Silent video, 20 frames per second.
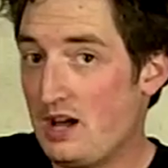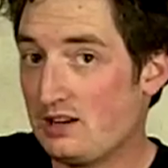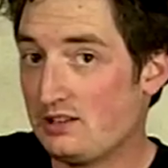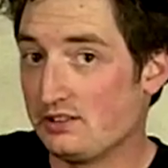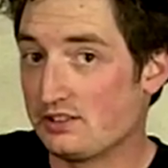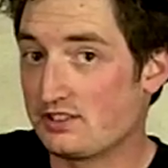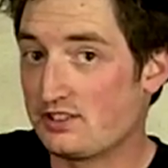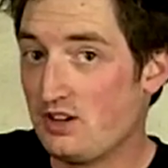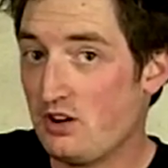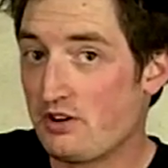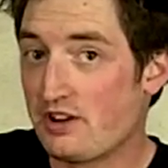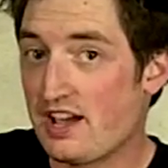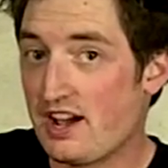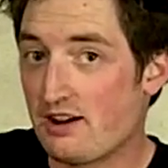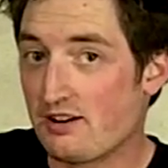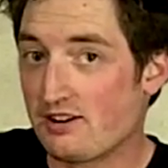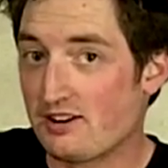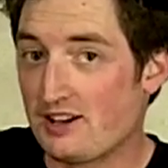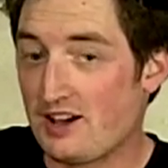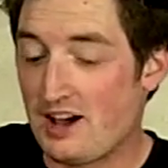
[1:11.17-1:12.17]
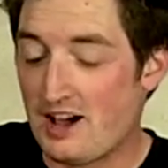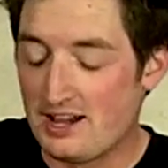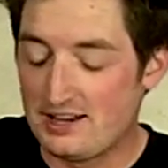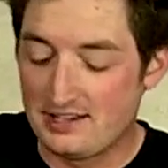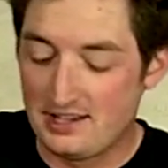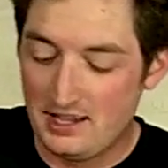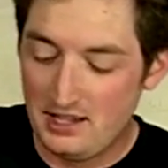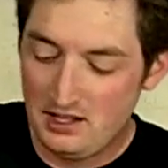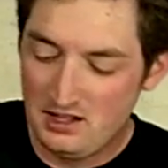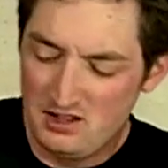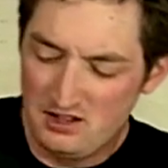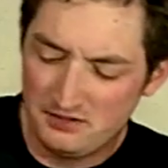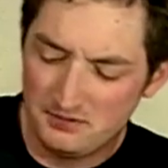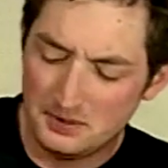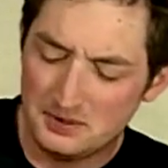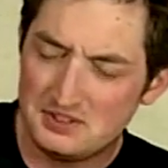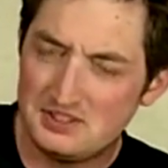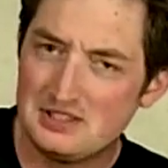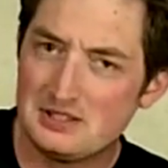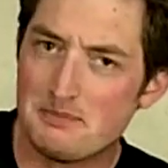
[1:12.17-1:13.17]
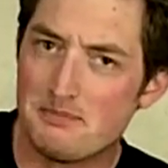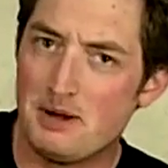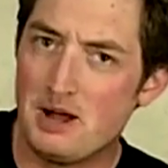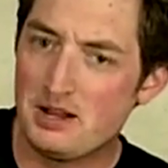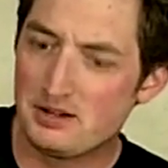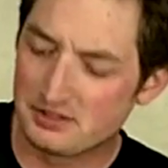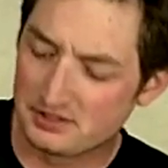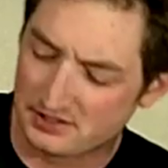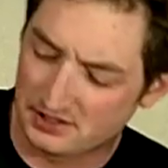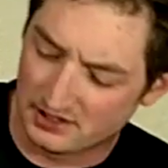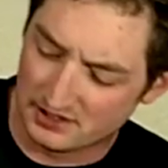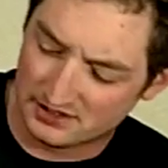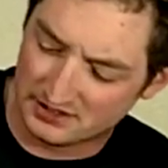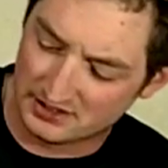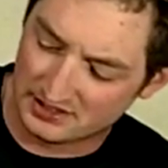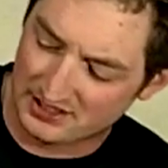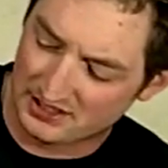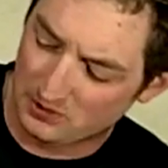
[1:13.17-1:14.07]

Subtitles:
bottle of soda out on a hot day, you've probably seen the bottle start to